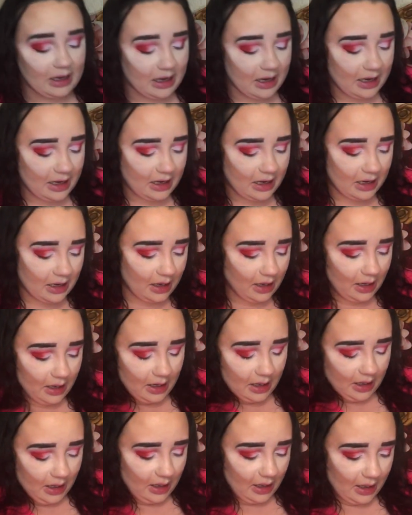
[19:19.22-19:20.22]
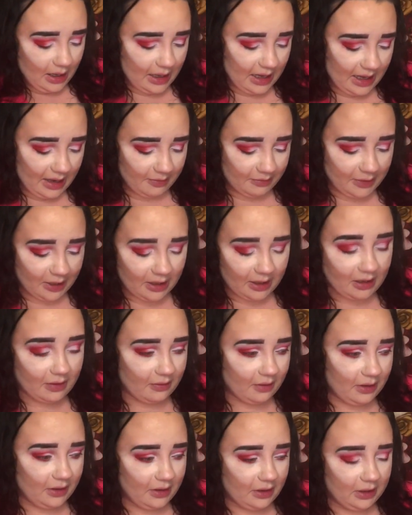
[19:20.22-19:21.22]
in. Not
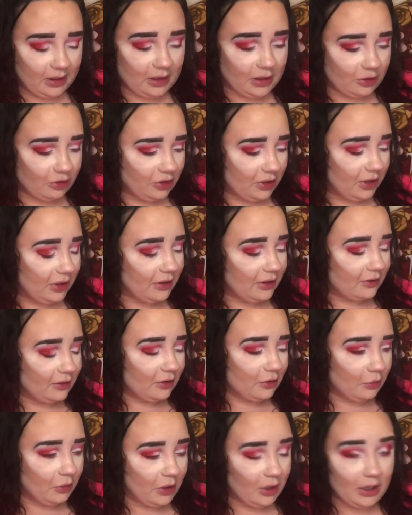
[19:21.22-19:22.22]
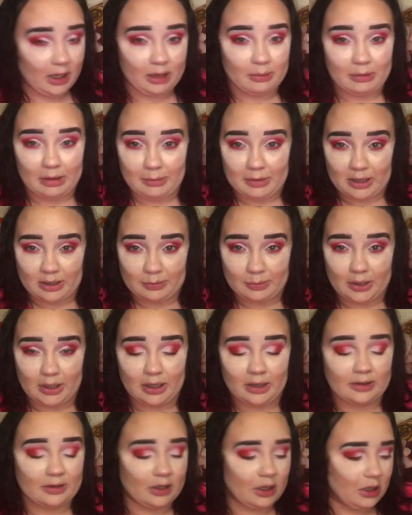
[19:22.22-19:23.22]
everything actually. This is where like my base
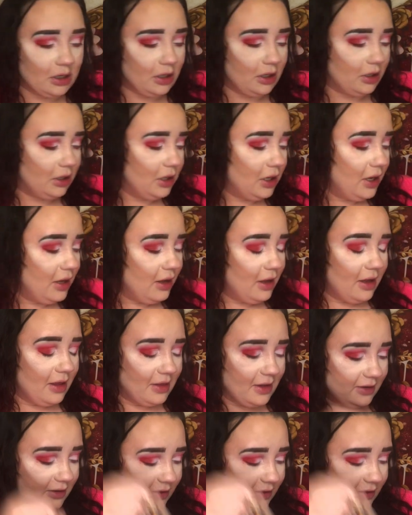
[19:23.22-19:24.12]
products are. This